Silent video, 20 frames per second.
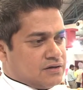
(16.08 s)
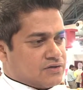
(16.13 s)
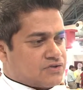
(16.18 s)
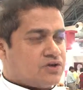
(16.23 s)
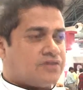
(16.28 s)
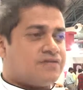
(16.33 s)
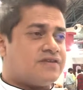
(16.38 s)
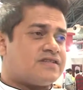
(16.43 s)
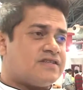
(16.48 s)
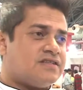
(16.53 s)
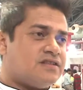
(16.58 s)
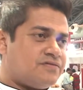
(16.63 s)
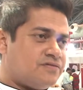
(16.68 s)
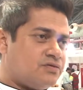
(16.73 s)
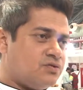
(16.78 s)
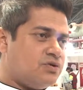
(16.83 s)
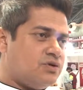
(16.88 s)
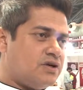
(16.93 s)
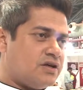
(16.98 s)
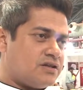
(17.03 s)
So obviously the
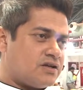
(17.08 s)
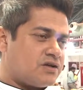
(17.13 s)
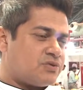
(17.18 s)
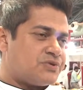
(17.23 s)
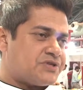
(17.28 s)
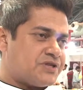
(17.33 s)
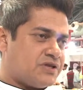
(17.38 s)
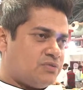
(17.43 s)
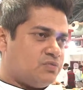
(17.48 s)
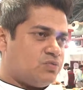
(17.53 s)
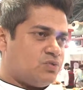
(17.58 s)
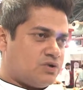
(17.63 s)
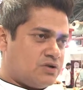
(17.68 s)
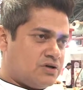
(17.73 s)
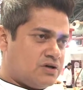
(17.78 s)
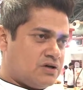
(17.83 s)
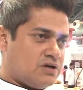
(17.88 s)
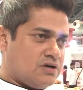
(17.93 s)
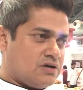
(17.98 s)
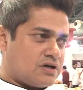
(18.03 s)
food and the cuisine
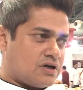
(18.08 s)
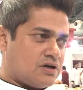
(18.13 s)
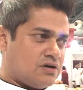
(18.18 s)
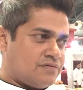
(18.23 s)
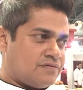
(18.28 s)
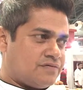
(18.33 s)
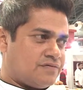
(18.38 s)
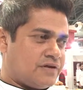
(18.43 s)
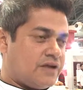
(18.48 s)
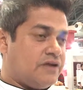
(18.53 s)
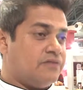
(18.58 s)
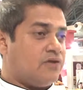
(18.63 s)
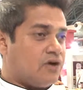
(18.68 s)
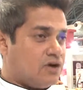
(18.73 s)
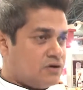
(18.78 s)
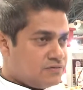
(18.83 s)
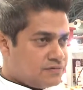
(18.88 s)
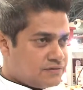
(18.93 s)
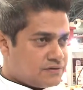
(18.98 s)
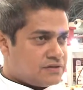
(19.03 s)
would kind of
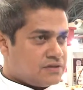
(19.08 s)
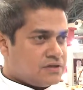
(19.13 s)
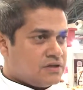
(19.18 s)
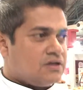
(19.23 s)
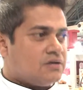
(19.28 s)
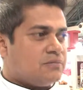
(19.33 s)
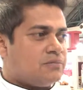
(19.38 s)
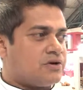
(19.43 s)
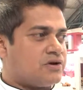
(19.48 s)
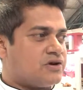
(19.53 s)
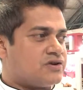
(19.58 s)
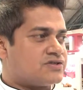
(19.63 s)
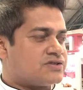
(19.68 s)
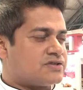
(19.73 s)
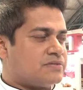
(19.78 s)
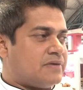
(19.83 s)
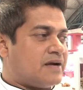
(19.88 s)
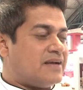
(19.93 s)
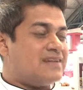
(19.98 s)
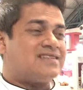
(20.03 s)
evolve because
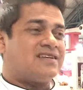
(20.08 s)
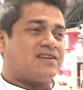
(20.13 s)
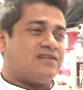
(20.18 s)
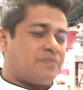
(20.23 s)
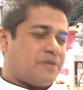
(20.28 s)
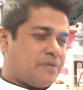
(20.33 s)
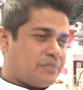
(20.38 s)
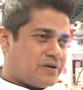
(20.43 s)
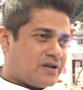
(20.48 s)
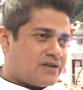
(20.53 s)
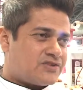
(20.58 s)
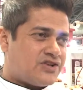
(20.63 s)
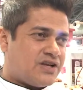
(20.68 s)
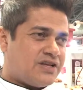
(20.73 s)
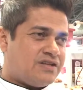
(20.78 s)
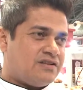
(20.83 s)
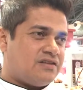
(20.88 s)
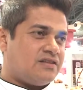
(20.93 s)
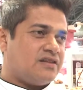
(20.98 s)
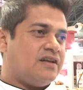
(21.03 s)
the mindset of people are
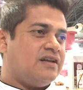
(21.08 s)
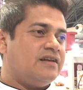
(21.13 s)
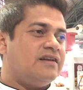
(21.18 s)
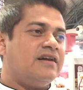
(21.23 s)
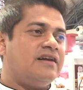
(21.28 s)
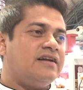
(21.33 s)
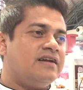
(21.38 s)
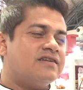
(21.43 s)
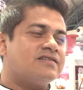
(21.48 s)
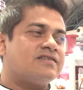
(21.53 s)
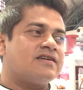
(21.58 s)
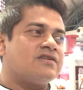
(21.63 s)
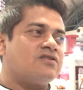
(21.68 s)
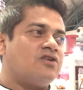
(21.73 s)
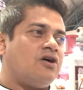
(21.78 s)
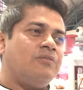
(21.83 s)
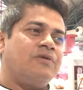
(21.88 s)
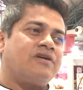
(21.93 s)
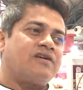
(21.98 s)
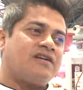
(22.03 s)
changing, the ingredients and
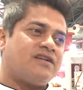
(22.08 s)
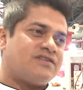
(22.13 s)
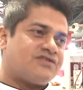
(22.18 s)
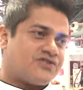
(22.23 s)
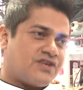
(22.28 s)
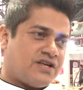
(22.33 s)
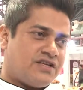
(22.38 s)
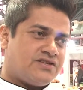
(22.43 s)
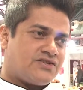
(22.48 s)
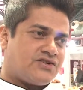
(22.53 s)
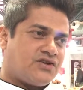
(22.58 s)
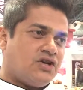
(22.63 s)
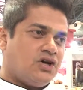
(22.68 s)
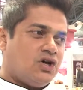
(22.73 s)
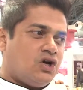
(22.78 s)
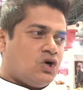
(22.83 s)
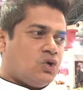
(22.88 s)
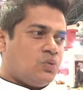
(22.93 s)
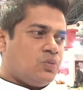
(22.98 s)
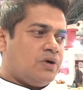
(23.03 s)
raw material has changed.
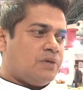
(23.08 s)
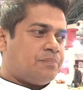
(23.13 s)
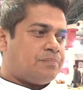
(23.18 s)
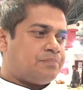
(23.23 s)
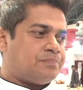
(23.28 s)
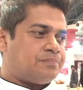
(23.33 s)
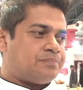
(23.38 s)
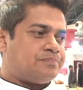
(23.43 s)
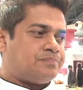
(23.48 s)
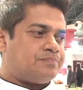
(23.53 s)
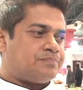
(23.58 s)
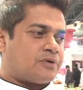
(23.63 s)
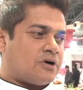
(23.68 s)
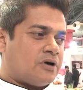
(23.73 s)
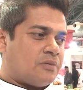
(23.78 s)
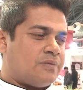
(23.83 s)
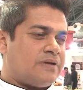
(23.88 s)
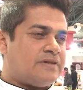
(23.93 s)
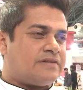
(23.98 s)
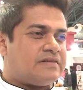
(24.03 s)
We're
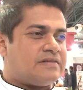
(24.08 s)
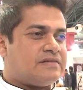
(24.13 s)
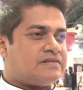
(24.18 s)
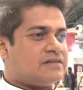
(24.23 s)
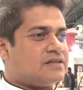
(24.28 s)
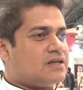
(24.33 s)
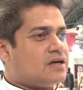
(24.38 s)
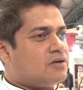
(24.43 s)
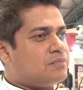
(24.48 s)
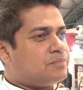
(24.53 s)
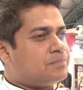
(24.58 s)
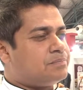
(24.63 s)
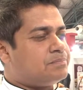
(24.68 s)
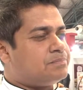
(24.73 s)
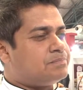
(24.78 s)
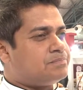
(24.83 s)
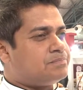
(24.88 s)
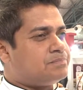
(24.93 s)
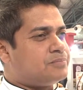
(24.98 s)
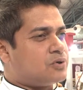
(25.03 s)
probably now
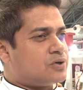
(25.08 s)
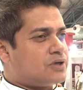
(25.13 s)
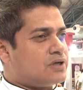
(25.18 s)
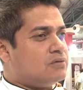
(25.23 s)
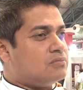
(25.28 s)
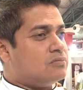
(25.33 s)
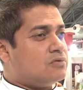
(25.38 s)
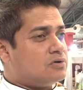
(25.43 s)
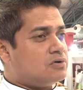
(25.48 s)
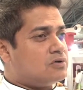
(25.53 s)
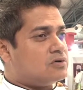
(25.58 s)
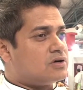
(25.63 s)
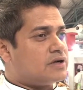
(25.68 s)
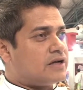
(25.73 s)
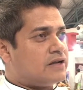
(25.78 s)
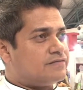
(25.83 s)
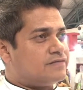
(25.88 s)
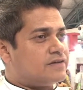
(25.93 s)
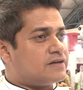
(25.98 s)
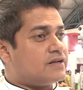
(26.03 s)
putting more
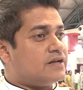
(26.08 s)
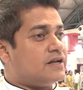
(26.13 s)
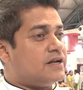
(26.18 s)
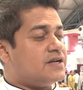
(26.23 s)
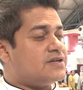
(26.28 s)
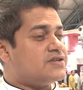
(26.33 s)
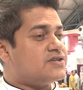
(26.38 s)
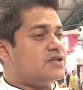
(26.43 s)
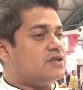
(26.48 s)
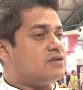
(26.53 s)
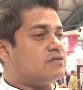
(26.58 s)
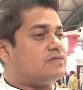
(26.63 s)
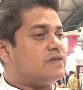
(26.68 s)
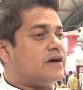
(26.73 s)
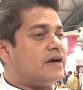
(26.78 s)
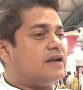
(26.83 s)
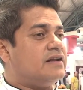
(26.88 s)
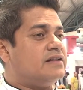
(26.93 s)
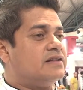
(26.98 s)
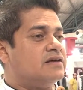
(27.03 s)
effort and energy to
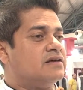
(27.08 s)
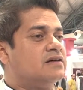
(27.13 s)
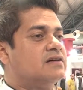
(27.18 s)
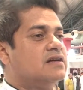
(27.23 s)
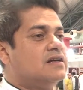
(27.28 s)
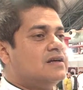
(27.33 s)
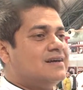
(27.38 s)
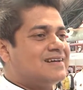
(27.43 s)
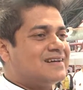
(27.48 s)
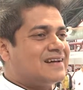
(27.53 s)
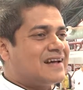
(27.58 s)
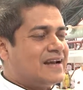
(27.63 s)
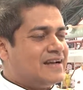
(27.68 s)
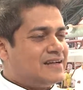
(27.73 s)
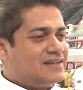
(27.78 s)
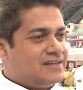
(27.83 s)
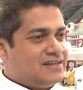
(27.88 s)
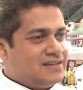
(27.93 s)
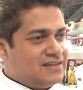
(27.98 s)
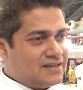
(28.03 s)
find the
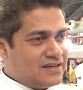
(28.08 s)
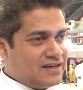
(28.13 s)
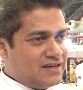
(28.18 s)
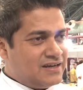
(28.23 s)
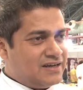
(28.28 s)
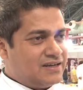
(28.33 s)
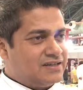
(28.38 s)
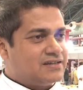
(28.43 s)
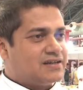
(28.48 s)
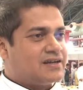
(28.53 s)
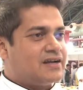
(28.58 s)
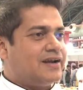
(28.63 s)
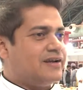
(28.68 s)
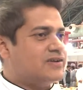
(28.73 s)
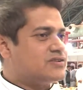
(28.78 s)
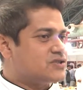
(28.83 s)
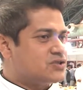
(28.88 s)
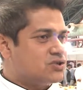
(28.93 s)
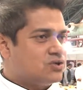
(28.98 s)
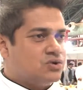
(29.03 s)
right ingredient, the
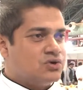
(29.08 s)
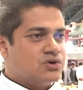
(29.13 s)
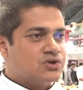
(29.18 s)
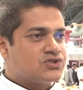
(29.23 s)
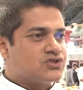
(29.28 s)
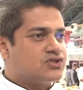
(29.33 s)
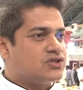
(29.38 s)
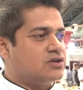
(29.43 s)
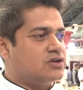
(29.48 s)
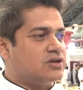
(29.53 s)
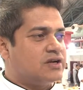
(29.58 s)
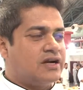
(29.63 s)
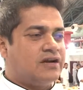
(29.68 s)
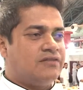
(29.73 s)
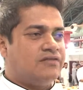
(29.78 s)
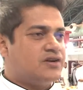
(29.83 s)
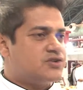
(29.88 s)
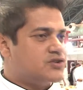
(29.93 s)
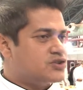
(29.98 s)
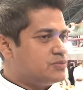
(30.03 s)
right source, the right
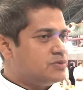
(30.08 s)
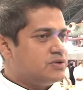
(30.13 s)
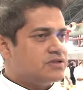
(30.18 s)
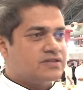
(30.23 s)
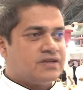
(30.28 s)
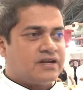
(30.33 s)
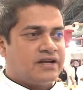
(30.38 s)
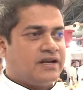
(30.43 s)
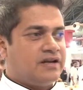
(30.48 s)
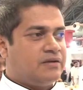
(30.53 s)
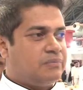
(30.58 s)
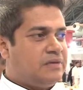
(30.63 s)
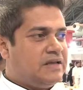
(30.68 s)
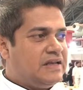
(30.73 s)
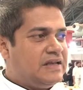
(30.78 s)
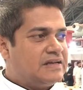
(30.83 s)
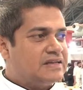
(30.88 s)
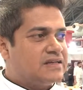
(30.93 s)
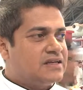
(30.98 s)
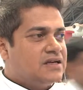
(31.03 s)
vegetables, the right
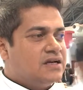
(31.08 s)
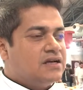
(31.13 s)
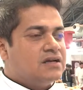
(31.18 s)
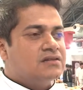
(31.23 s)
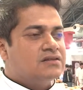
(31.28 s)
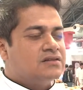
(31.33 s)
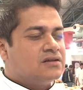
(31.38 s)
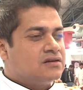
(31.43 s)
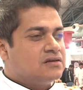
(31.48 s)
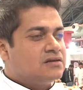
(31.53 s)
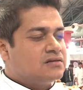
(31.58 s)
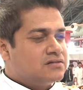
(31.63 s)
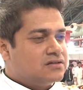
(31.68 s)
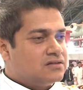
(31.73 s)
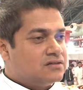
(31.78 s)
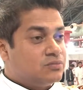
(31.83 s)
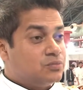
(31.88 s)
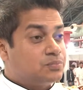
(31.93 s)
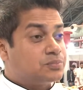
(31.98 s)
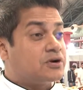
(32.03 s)
meat,
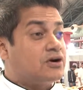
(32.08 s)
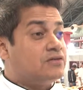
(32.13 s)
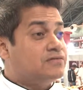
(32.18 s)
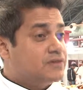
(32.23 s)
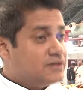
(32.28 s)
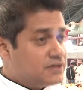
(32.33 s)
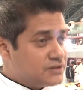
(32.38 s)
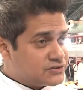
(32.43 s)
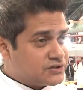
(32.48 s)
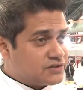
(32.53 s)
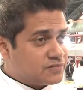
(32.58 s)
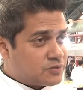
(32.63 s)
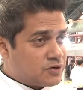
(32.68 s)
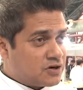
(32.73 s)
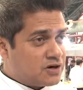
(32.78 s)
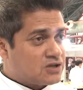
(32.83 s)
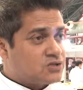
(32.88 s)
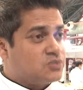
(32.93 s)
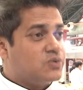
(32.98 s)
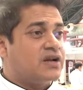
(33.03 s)
the provenance of
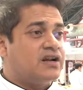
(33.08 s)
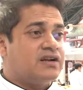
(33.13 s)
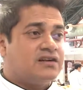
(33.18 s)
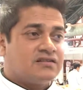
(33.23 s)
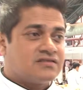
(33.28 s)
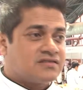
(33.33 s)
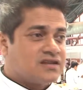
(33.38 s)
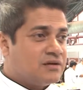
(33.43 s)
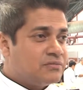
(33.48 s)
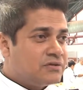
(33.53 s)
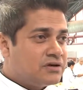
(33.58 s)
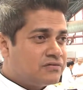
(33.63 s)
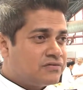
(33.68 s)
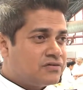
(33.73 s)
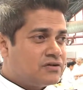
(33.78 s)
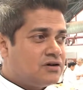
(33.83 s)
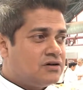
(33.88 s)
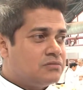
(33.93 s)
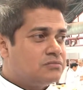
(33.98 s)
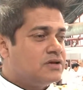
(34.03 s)
products, where it is coming
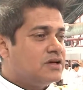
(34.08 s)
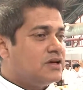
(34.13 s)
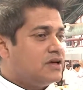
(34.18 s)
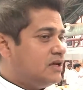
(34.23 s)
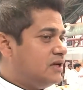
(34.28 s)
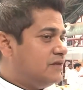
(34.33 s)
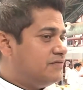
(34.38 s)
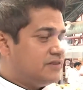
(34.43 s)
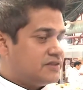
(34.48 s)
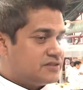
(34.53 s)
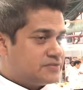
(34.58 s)
from, if